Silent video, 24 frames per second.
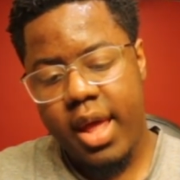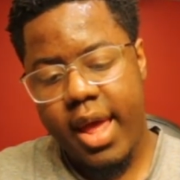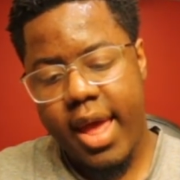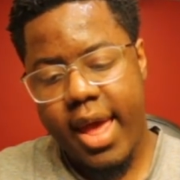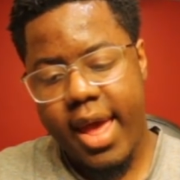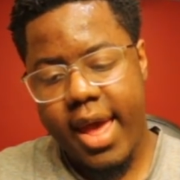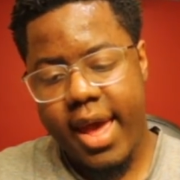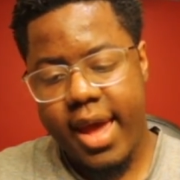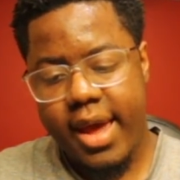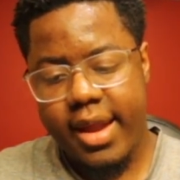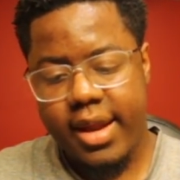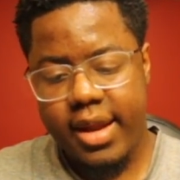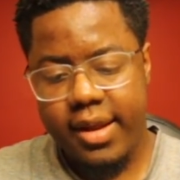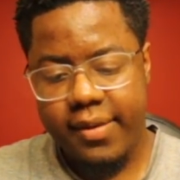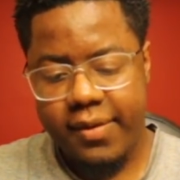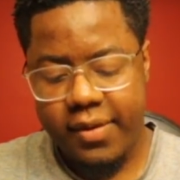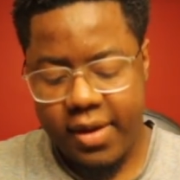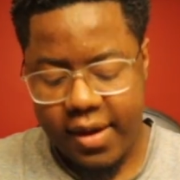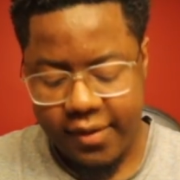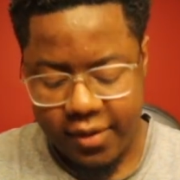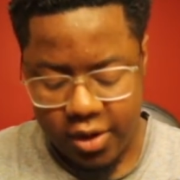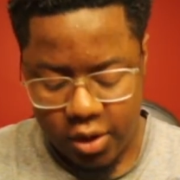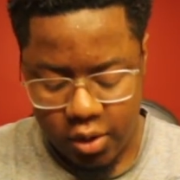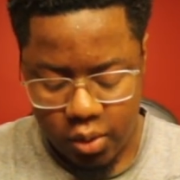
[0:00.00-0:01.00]
And if
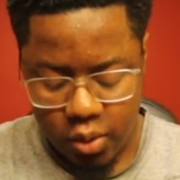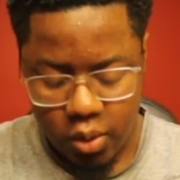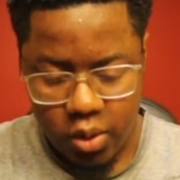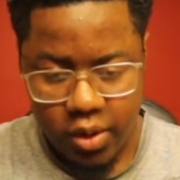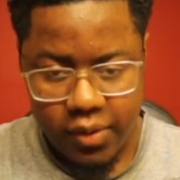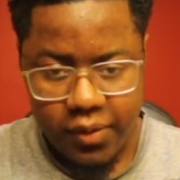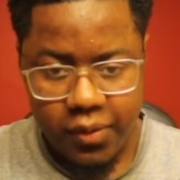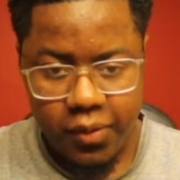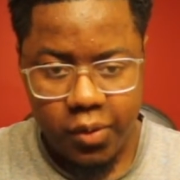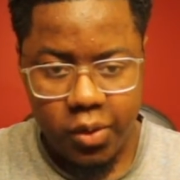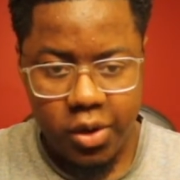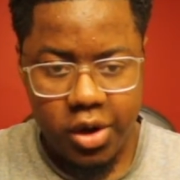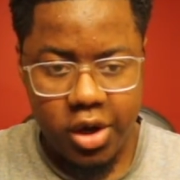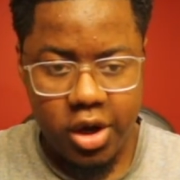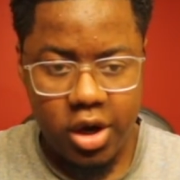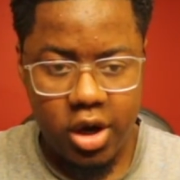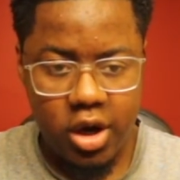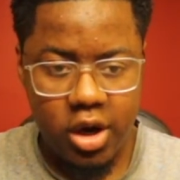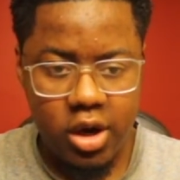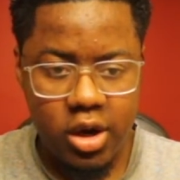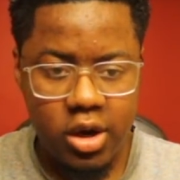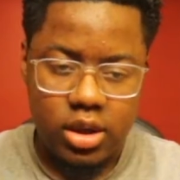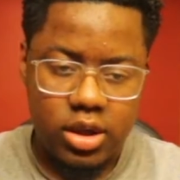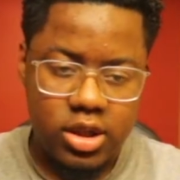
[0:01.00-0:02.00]
you have a cord for
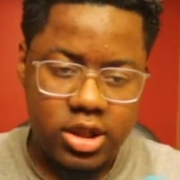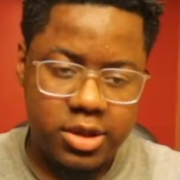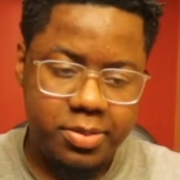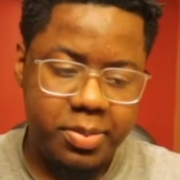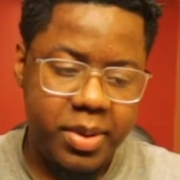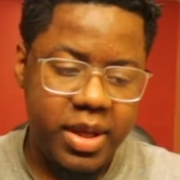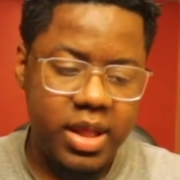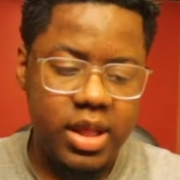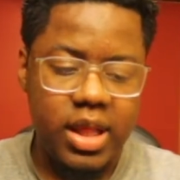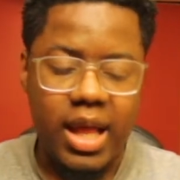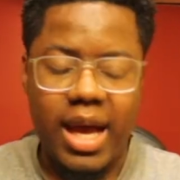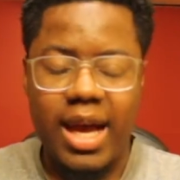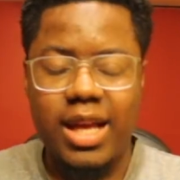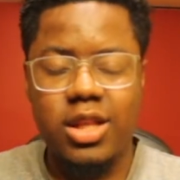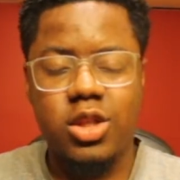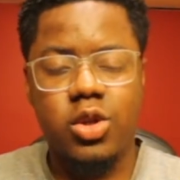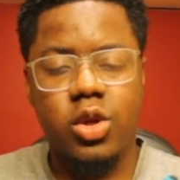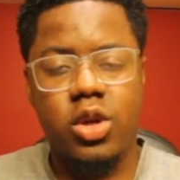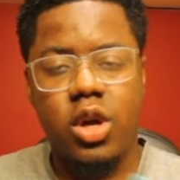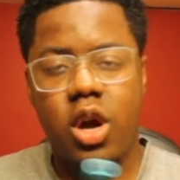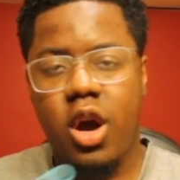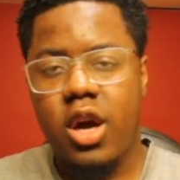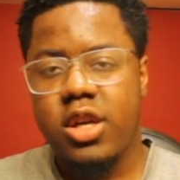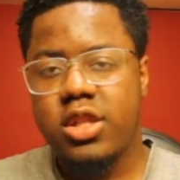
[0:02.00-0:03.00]
your speed lines
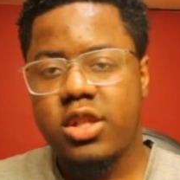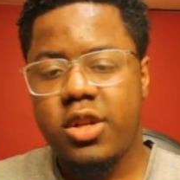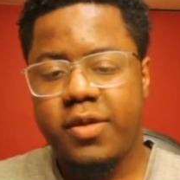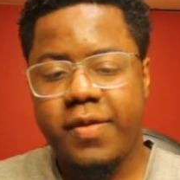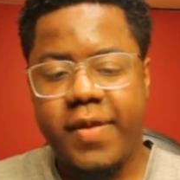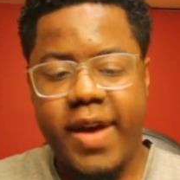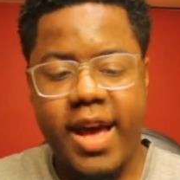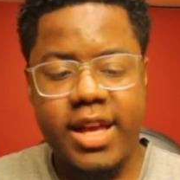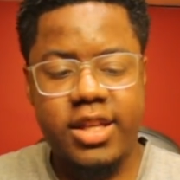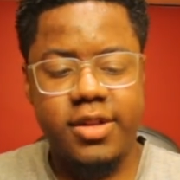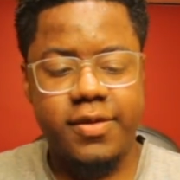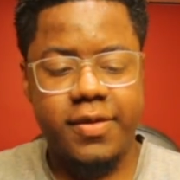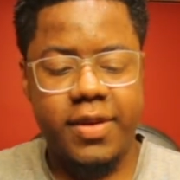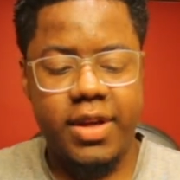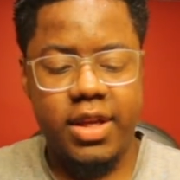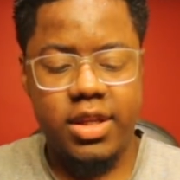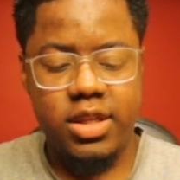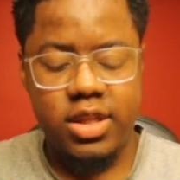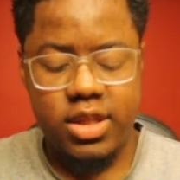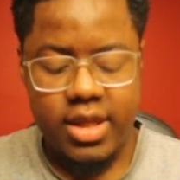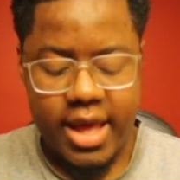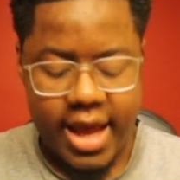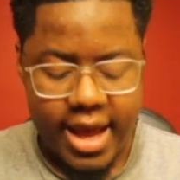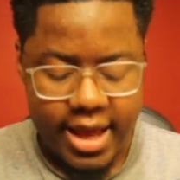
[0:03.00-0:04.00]
or Oster fast
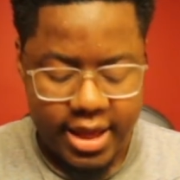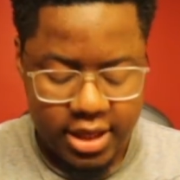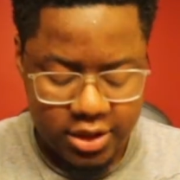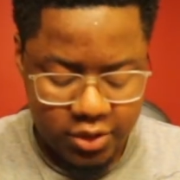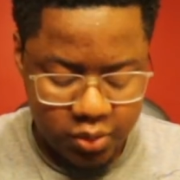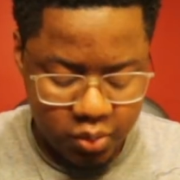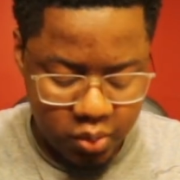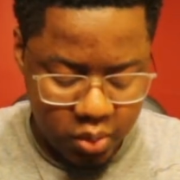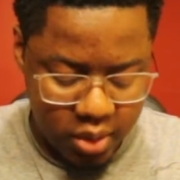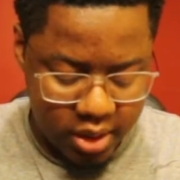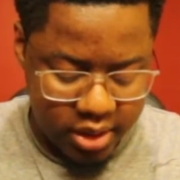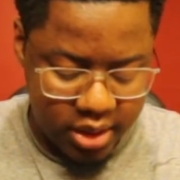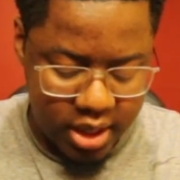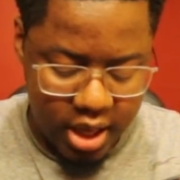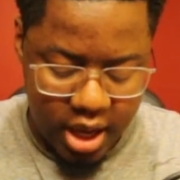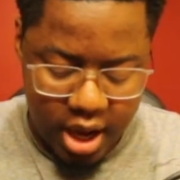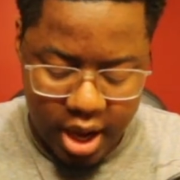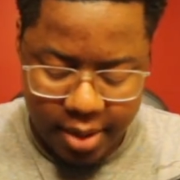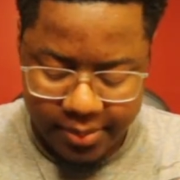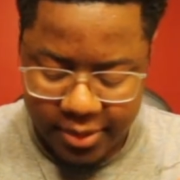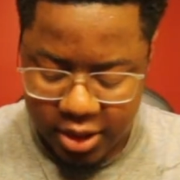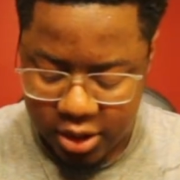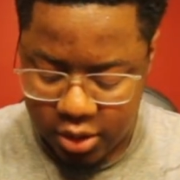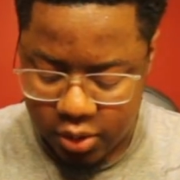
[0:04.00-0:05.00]
feeds, that is what the
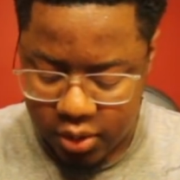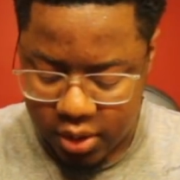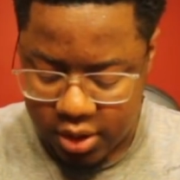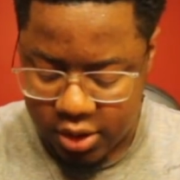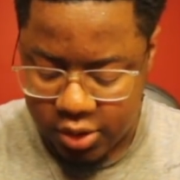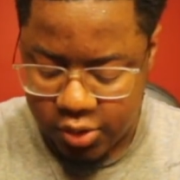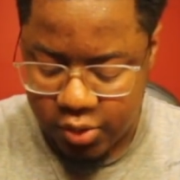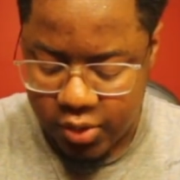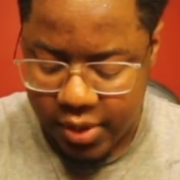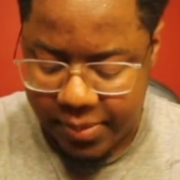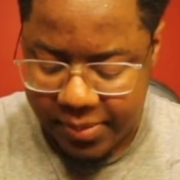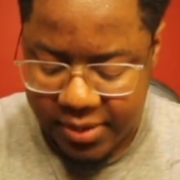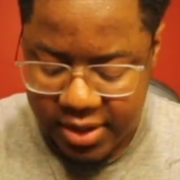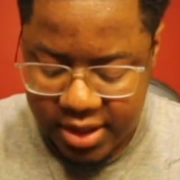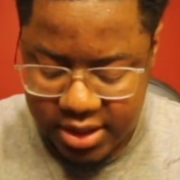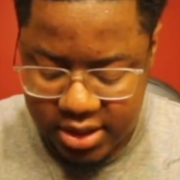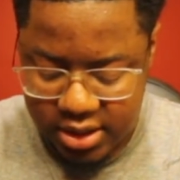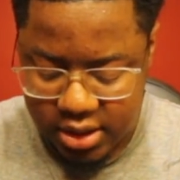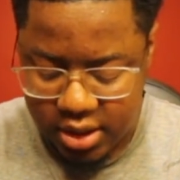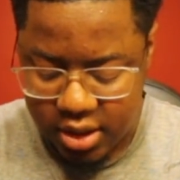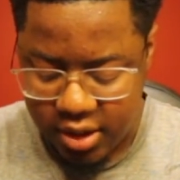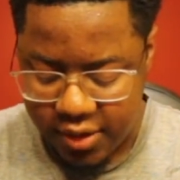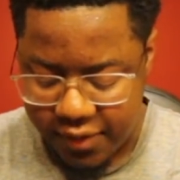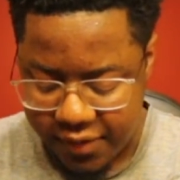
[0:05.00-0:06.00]
Omnichord is
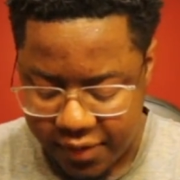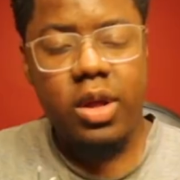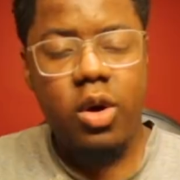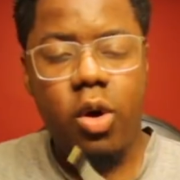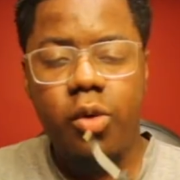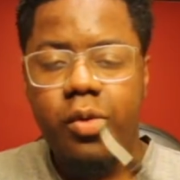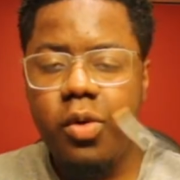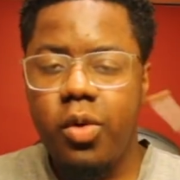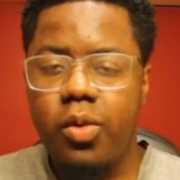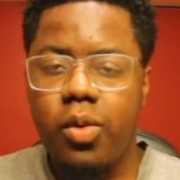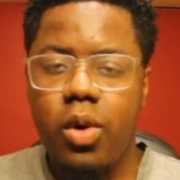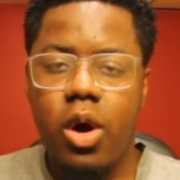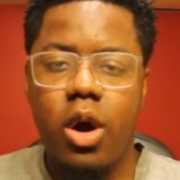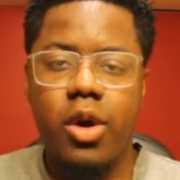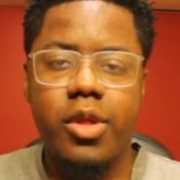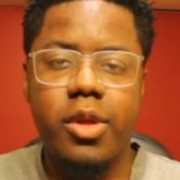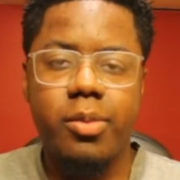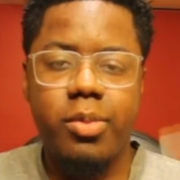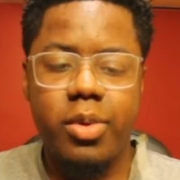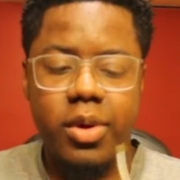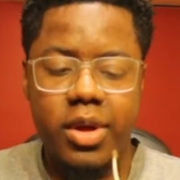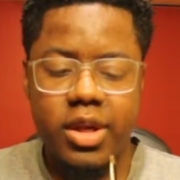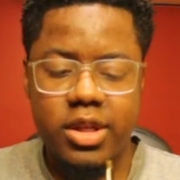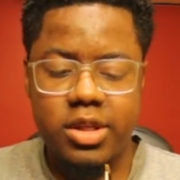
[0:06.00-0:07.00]
reminiscent of. Overall, the
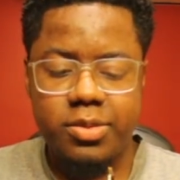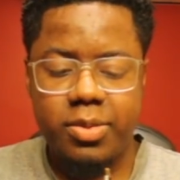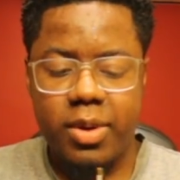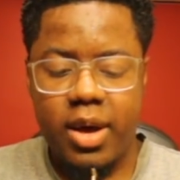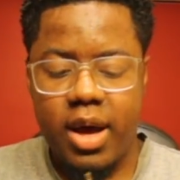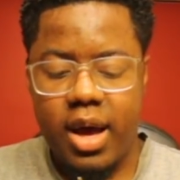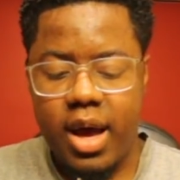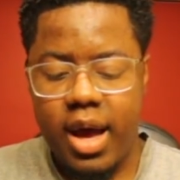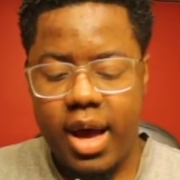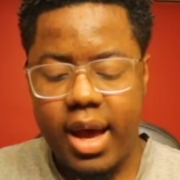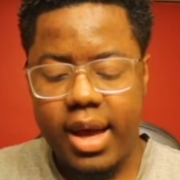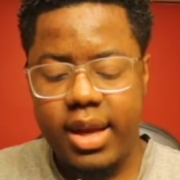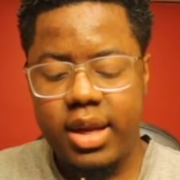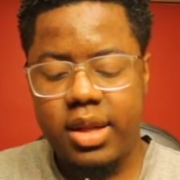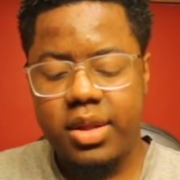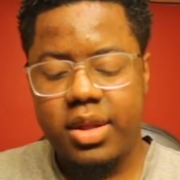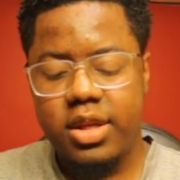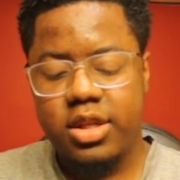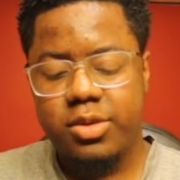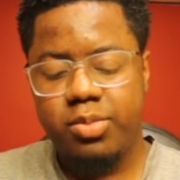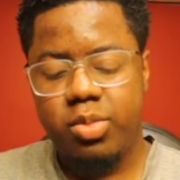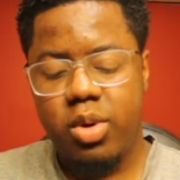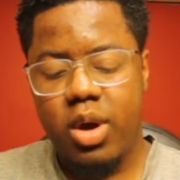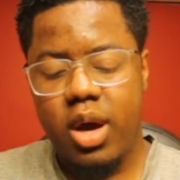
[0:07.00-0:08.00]
brilliance behind
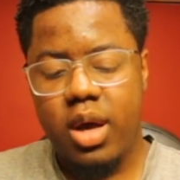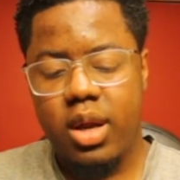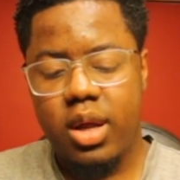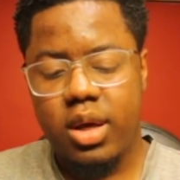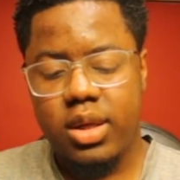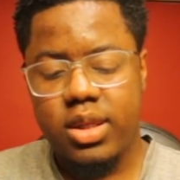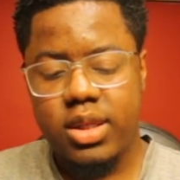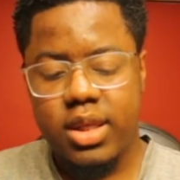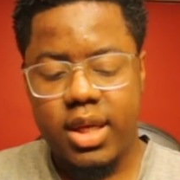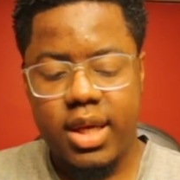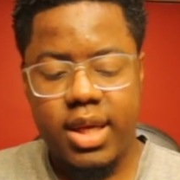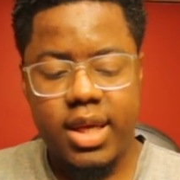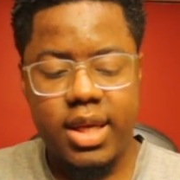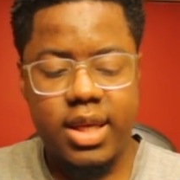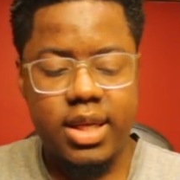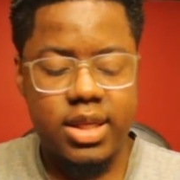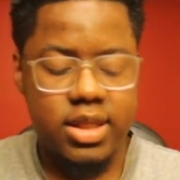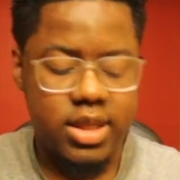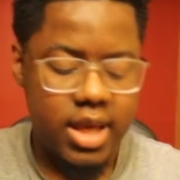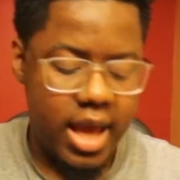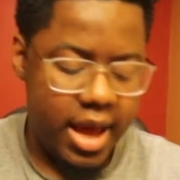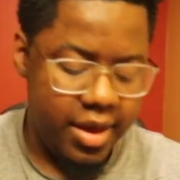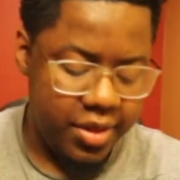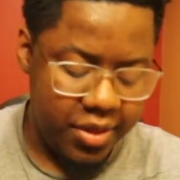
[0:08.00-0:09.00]
this product
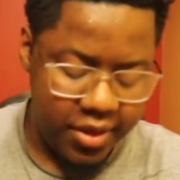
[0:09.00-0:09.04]
is, I